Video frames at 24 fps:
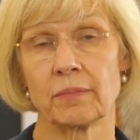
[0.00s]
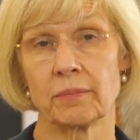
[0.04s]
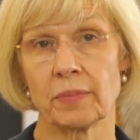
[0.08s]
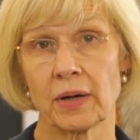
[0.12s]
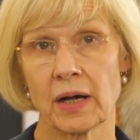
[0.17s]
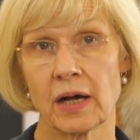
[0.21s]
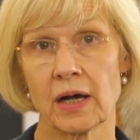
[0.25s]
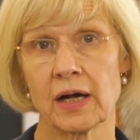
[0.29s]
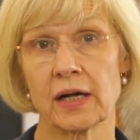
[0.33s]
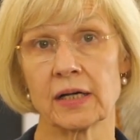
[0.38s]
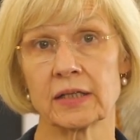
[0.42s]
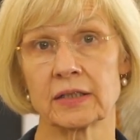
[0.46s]

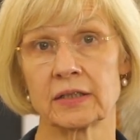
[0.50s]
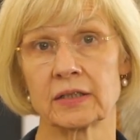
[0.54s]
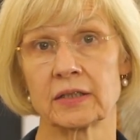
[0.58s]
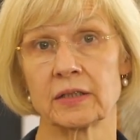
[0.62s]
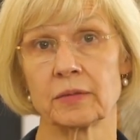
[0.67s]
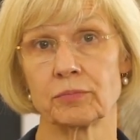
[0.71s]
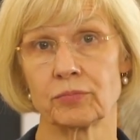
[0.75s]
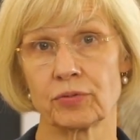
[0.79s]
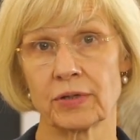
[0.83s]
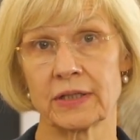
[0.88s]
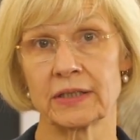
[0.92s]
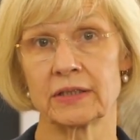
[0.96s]

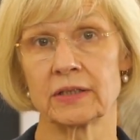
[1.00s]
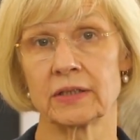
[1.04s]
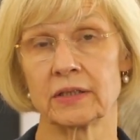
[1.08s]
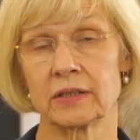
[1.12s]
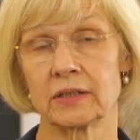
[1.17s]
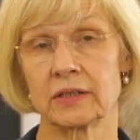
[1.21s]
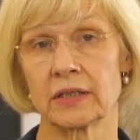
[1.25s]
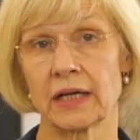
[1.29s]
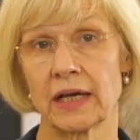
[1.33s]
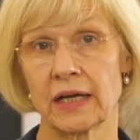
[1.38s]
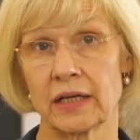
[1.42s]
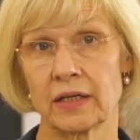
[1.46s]
past,
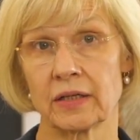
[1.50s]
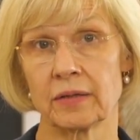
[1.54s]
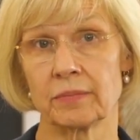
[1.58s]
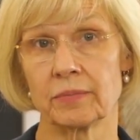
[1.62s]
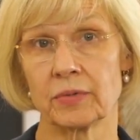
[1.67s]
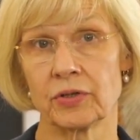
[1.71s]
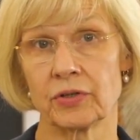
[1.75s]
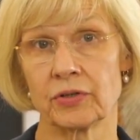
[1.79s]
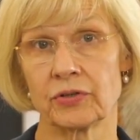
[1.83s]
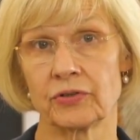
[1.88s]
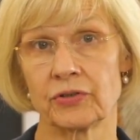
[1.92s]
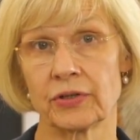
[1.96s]
present, and
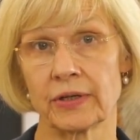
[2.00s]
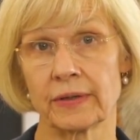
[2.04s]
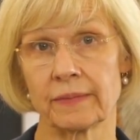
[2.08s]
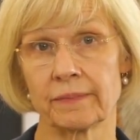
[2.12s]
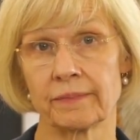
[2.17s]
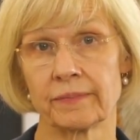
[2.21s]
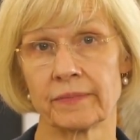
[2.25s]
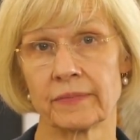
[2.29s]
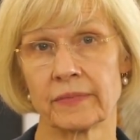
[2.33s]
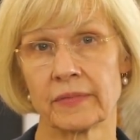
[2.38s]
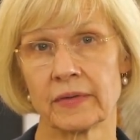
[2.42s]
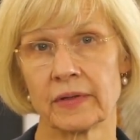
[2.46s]
emerging.